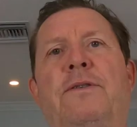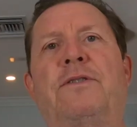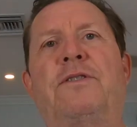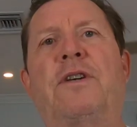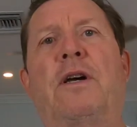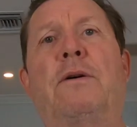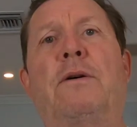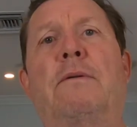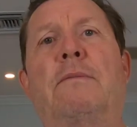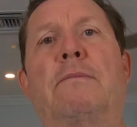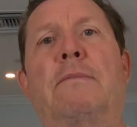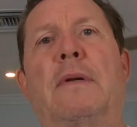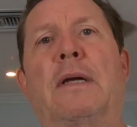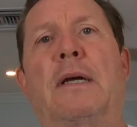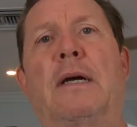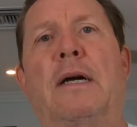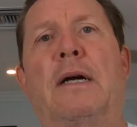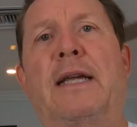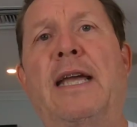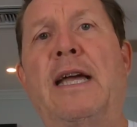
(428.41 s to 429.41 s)
So
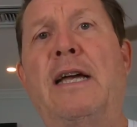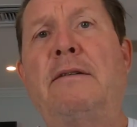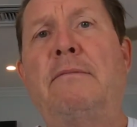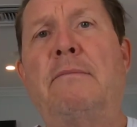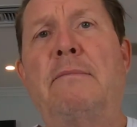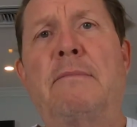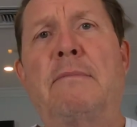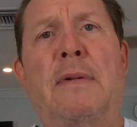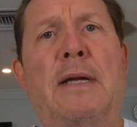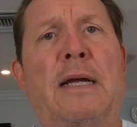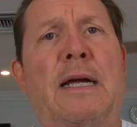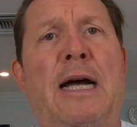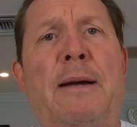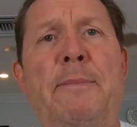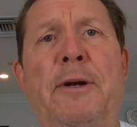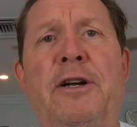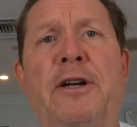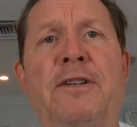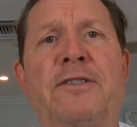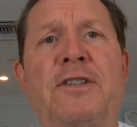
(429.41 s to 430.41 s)
again,
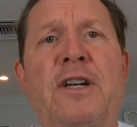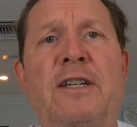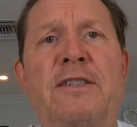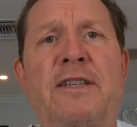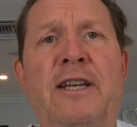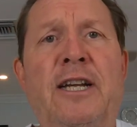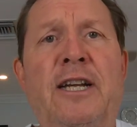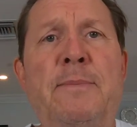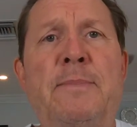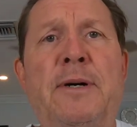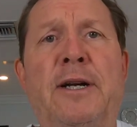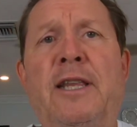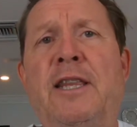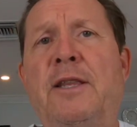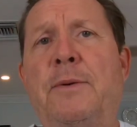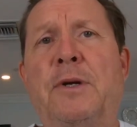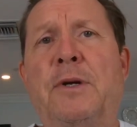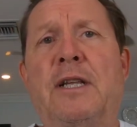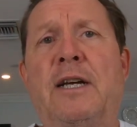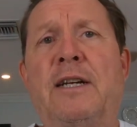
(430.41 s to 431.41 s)
I'm here to talk to
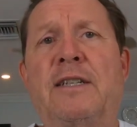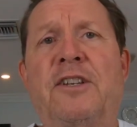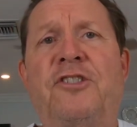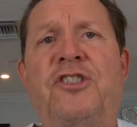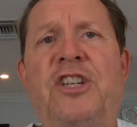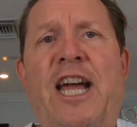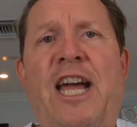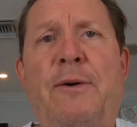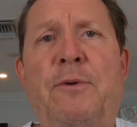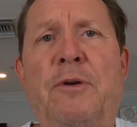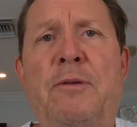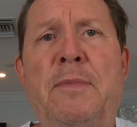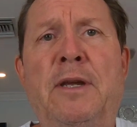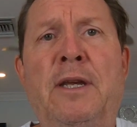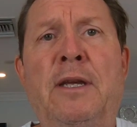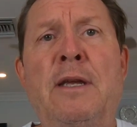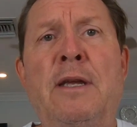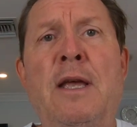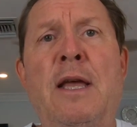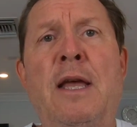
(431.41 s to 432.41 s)
anybody that would like to chat with
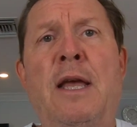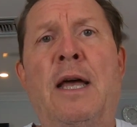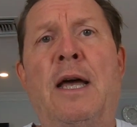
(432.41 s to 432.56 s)
me.